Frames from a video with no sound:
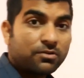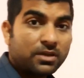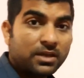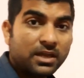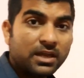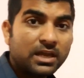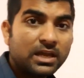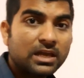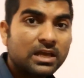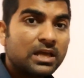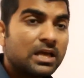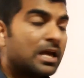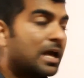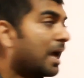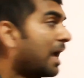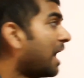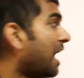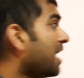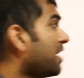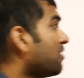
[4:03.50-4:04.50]
okay?
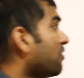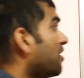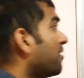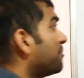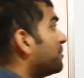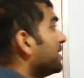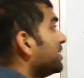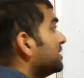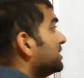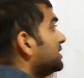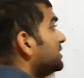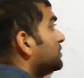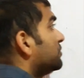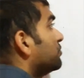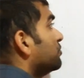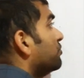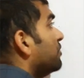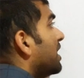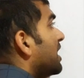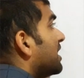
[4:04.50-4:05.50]
And opposite
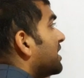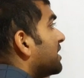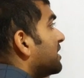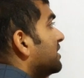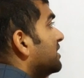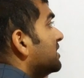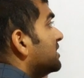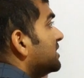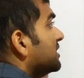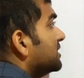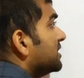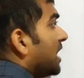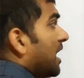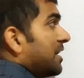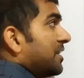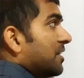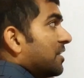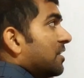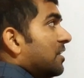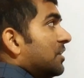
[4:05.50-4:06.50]
to what? This is
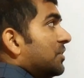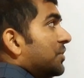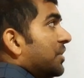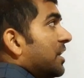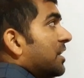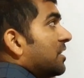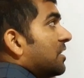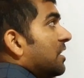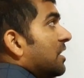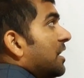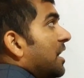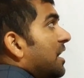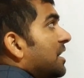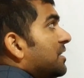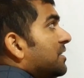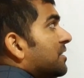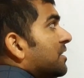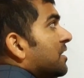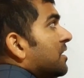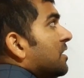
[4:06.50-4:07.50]
right angle triangle,
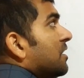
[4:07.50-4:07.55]
right?